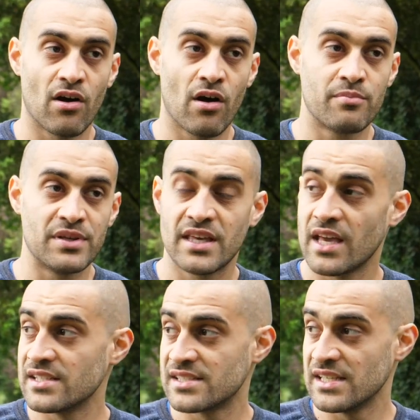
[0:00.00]

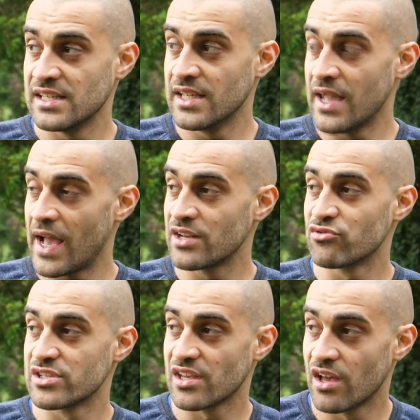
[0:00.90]
RBKC had
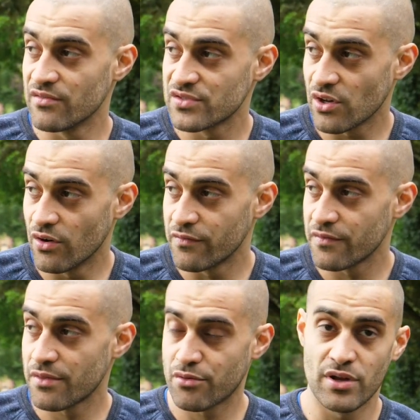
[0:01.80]
reserves of
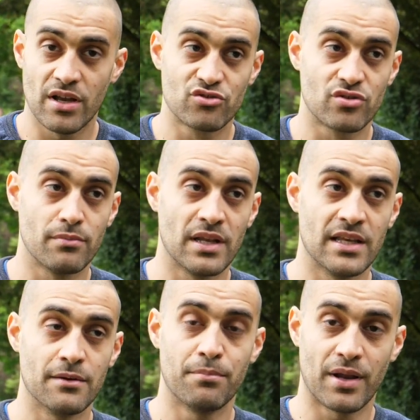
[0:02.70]
300
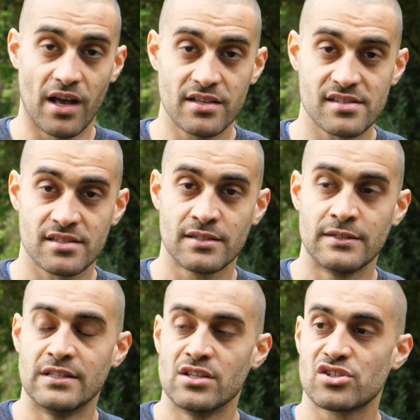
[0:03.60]
million plus.
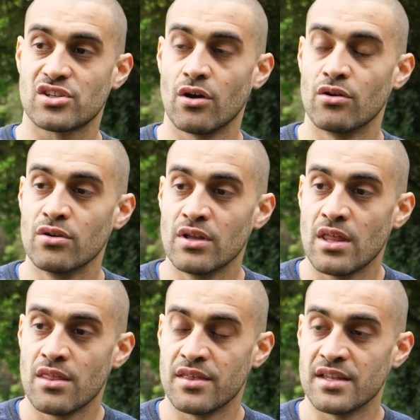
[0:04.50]
So
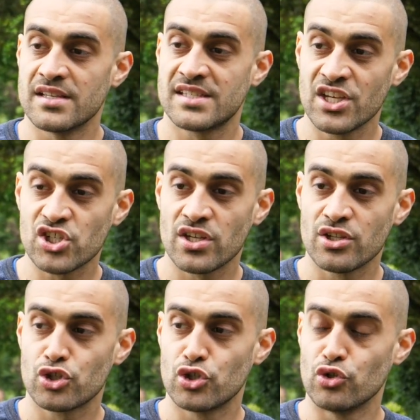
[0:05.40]
the
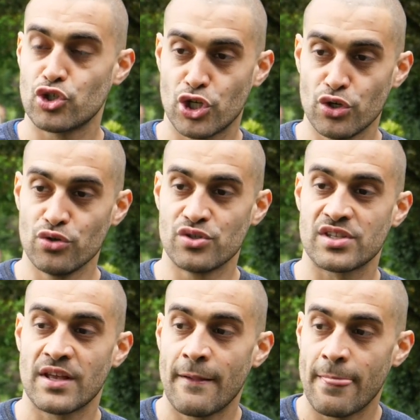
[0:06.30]
decision to
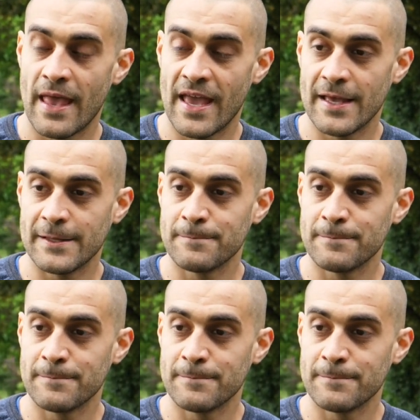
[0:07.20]
choose a